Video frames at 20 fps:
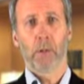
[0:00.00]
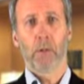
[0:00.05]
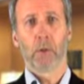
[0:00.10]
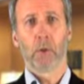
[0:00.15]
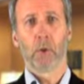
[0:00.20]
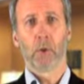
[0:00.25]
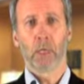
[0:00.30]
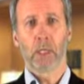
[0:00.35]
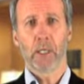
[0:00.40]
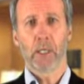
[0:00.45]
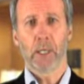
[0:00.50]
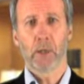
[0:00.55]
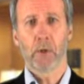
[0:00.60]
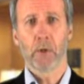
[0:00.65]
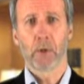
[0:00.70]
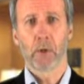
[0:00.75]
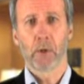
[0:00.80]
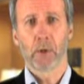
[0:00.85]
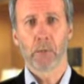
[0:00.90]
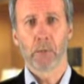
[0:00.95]
looking at
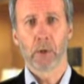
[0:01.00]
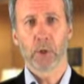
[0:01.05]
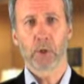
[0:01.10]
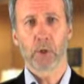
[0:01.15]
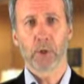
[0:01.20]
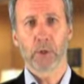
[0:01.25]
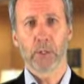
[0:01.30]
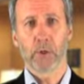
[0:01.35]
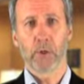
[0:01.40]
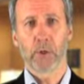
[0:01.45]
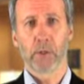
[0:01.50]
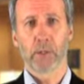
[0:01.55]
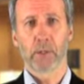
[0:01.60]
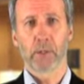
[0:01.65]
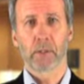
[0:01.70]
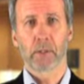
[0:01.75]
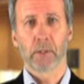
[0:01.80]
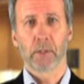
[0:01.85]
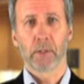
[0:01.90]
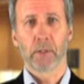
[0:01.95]
your commercial
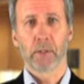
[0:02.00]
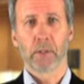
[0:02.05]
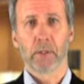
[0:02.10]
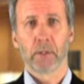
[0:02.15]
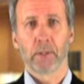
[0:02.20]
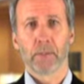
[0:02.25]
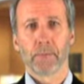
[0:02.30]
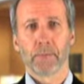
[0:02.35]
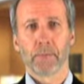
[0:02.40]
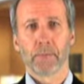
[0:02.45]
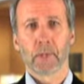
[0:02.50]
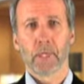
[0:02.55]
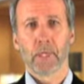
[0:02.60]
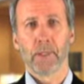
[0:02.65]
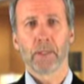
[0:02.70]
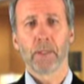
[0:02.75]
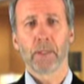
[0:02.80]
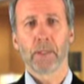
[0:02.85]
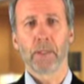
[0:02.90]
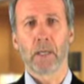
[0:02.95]
interests.
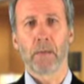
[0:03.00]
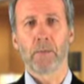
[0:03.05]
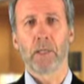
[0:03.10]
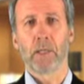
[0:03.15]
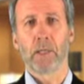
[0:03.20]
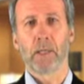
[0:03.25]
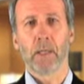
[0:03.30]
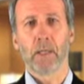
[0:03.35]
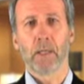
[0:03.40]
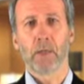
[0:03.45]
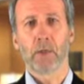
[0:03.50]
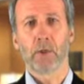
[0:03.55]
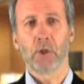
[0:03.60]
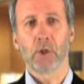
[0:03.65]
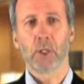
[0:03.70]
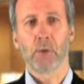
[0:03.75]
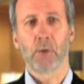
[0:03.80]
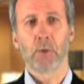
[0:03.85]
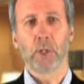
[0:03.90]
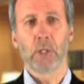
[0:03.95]
This is something that is
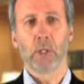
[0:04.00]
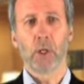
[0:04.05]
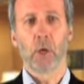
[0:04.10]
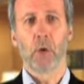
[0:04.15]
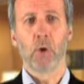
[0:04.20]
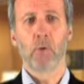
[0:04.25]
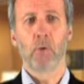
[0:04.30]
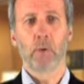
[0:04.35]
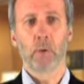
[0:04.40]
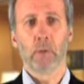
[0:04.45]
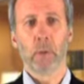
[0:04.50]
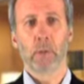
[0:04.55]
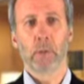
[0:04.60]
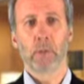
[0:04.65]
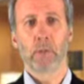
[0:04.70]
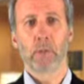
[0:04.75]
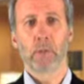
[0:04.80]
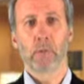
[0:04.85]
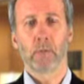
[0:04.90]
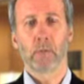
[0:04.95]
generally
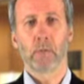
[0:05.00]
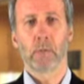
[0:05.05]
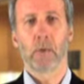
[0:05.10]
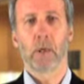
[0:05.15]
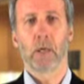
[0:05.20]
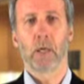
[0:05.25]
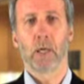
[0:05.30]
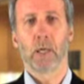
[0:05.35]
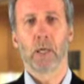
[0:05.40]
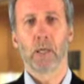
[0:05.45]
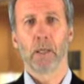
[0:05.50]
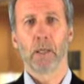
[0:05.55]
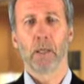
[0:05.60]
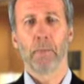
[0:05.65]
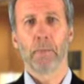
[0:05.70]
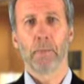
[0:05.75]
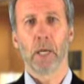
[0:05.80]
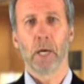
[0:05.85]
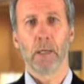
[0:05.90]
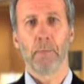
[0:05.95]
overlooked
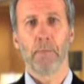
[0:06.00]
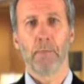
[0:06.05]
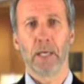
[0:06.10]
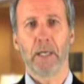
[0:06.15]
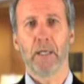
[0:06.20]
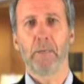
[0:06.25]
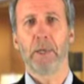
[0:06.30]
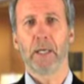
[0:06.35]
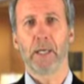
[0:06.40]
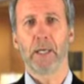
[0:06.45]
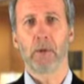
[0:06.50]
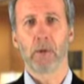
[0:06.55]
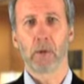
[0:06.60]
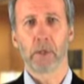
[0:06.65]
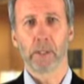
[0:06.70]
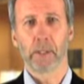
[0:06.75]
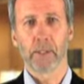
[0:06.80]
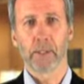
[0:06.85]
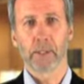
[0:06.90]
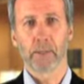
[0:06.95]
by many, many
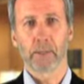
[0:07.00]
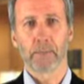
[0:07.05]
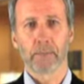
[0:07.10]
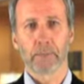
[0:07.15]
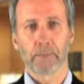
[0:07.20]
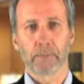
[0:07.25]
lawyers.